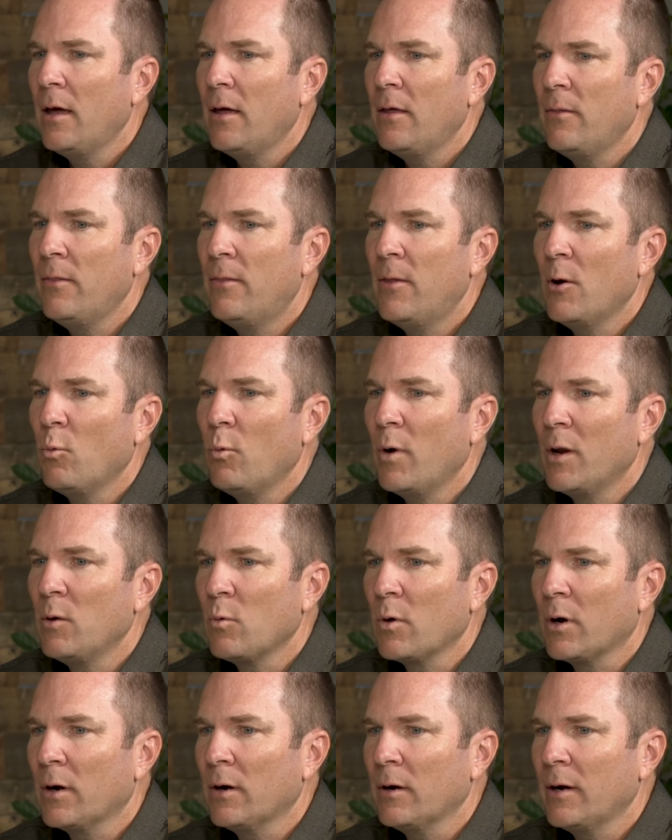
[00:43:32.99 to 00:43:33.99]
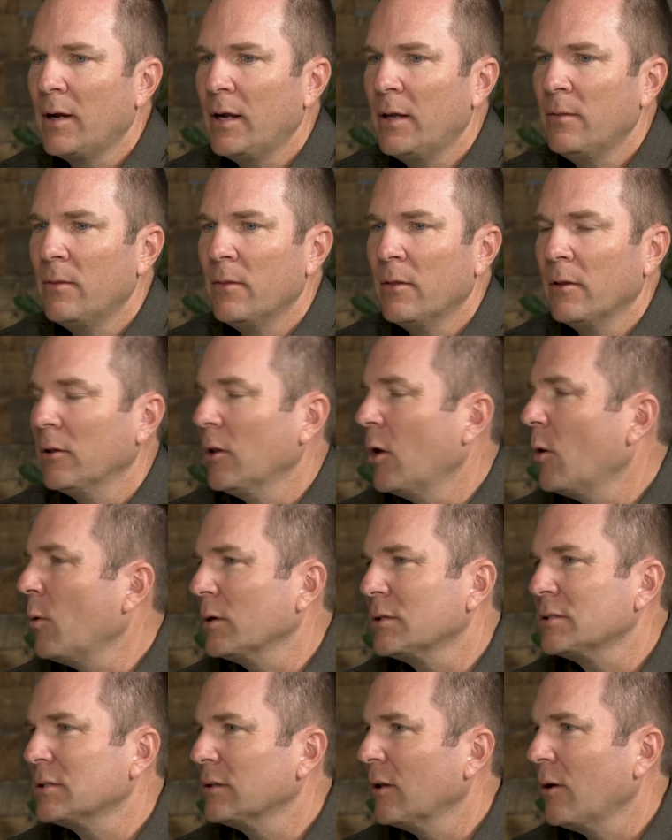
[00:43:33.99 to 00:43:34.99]
That when we're in the
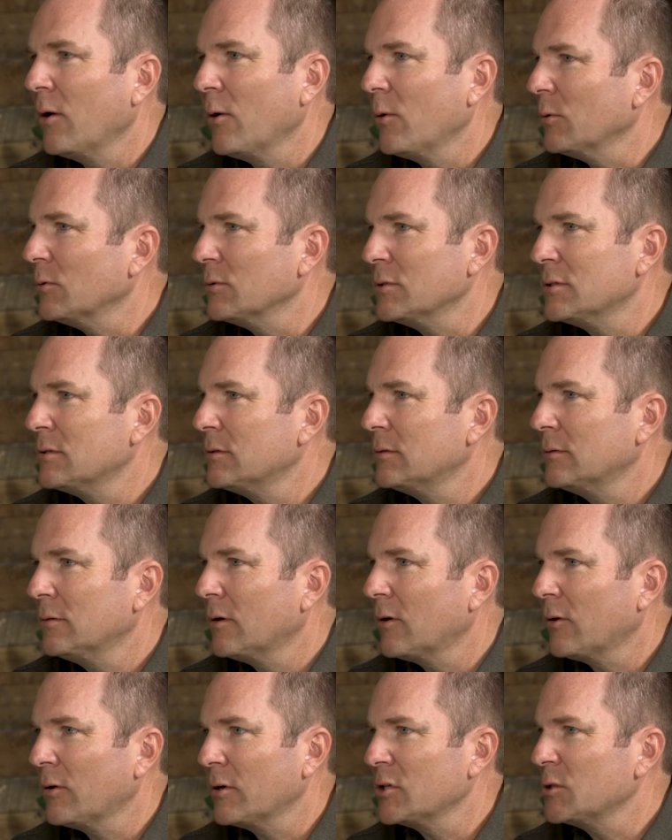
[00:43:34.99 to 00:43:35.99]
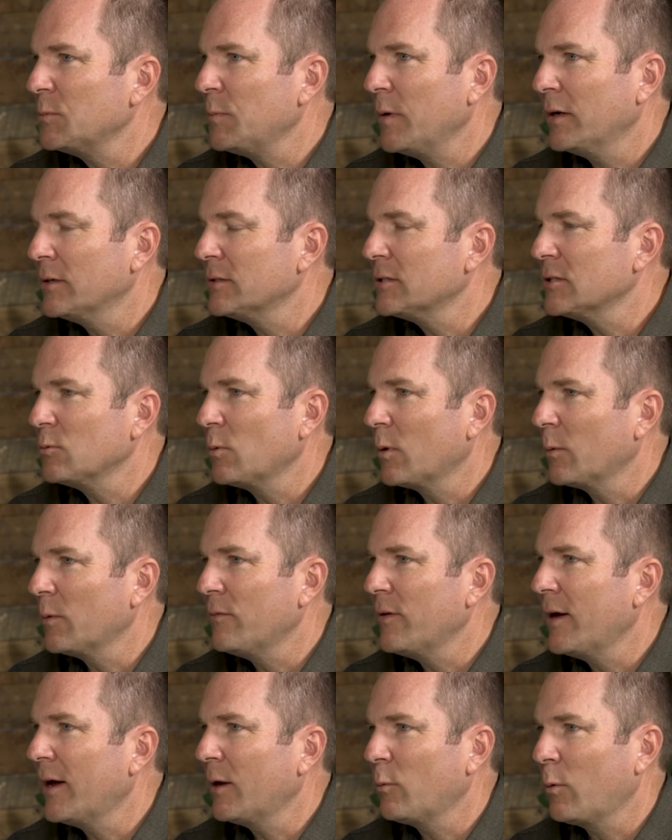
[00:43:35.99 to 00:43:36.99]
lowest lows, or experiences where
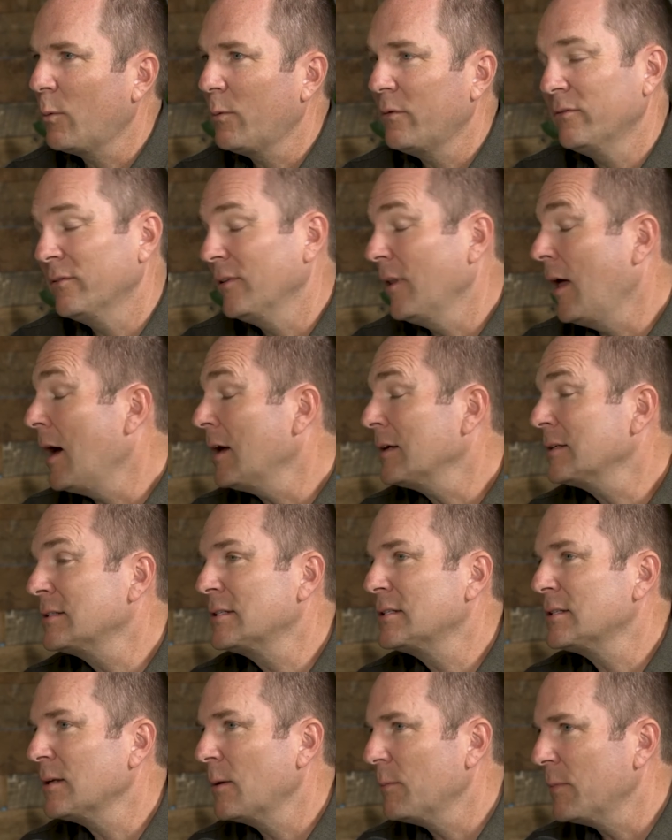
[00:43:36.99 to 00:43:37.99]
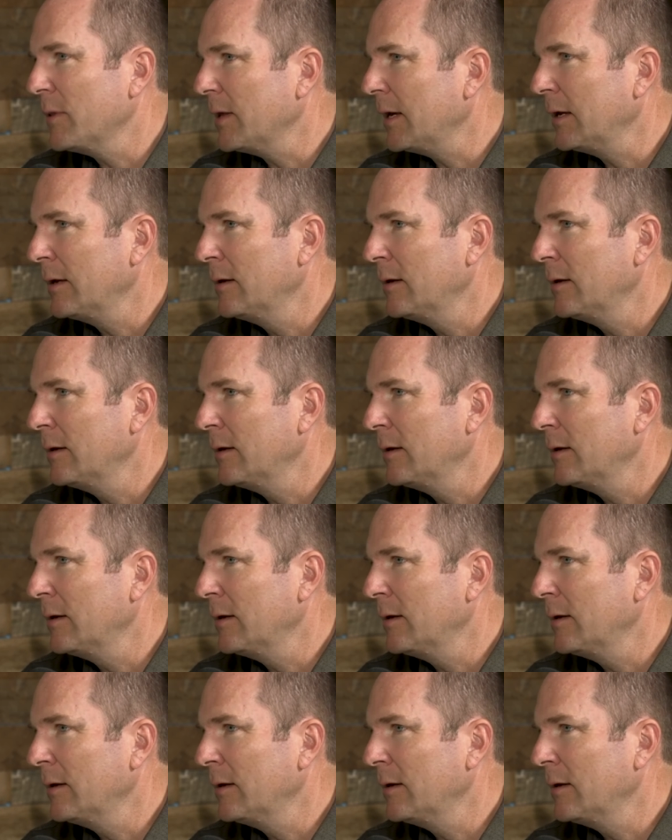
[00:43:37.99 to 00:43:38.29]
we've lost something.